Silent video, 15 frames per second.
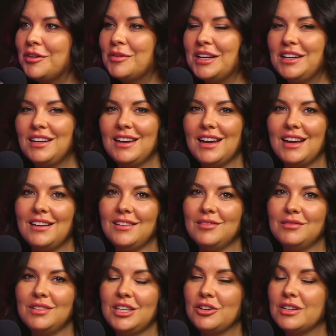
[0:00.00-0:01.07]

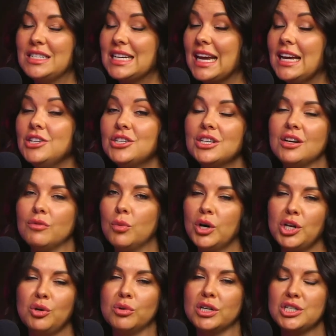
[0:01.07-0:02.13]
and your intention of what
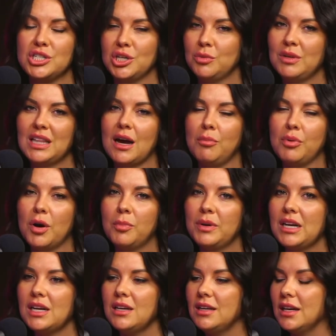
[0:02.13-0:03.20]
you want to do with that
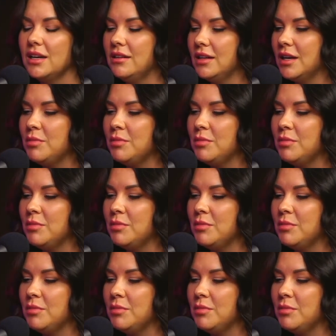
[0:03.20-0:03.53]
property can